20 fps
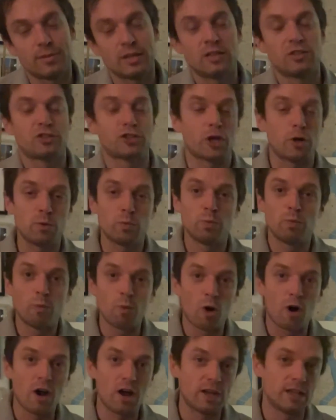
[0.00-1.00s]
So
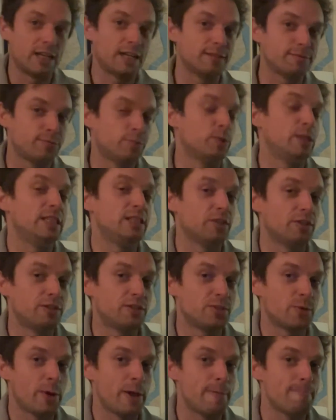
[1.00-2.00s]
what have we done
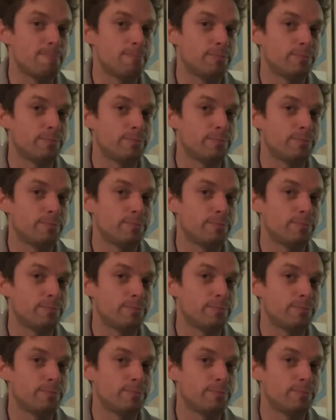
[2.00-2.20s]
to it?